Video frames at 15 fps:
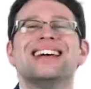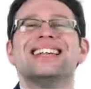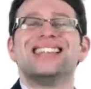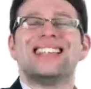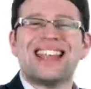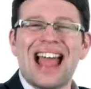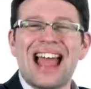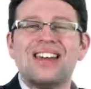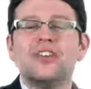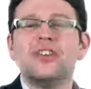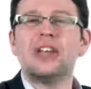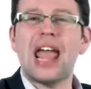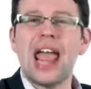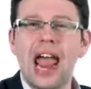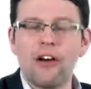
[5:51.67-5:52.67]

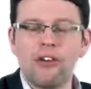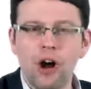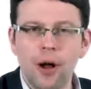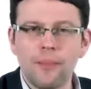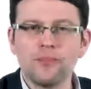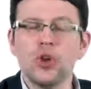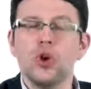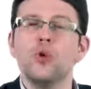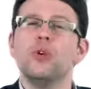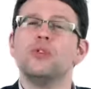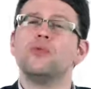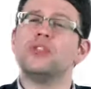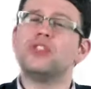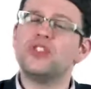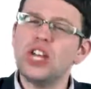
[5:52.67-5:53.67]
standard error,
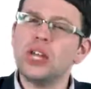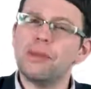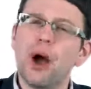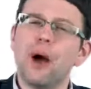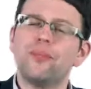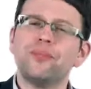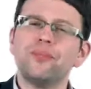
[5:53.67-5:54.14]
which was sigma